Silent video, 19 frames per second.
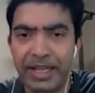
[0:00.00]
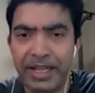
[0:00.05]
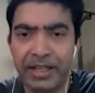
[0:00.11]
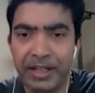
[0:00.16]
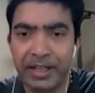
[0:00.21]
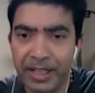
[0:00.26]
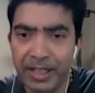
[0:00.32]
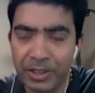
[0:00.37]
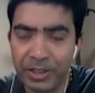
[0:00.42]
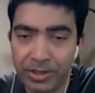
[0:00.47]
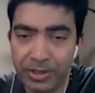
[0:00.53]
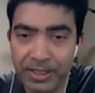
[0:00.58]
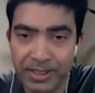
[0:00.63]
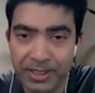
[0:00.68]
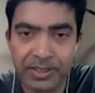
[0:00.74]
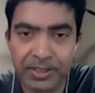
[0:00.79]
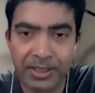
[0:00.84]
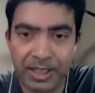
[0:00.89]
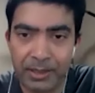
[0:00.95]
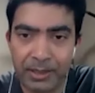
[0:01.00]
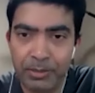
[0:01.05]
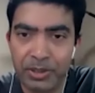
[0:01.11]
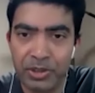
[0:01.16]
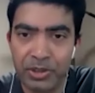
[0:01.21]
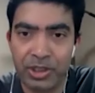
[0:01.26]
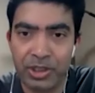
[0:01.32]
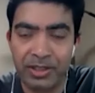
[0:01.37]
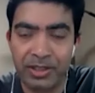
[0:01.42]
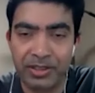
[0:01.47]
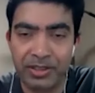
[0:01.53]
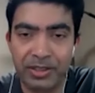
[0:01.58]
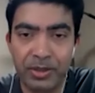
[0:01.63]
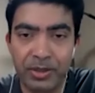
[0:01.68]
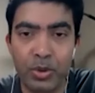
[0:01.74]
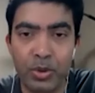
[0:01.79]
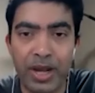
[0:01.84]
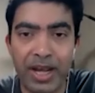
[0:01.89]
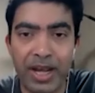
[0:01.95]
encourage these tribal
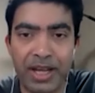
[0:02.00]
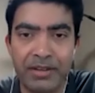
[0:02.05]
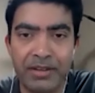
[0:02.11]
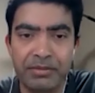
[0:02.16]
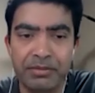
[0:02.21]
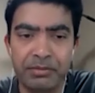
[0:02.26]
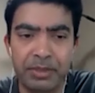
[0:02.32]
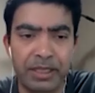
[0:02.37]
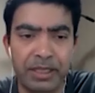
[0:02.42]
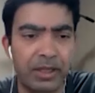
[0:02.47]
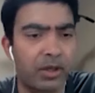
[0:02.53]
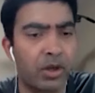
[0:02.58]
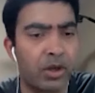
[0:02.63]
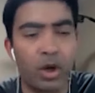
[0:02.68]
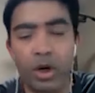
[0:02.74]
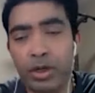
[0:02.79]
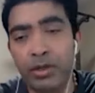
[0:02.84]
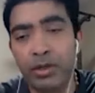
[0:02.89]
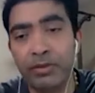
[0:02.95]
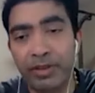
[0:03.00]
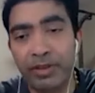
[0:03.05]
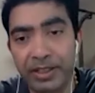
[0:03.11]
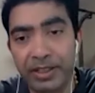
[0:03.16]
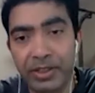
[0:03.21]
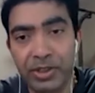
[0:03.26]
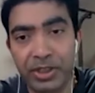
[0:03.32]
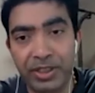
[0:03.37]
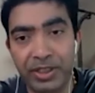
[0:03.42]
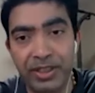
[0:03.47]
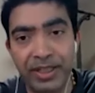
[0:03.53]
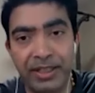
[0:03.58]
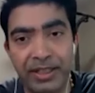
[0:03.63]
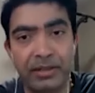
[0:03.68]
children who have a lot of energy,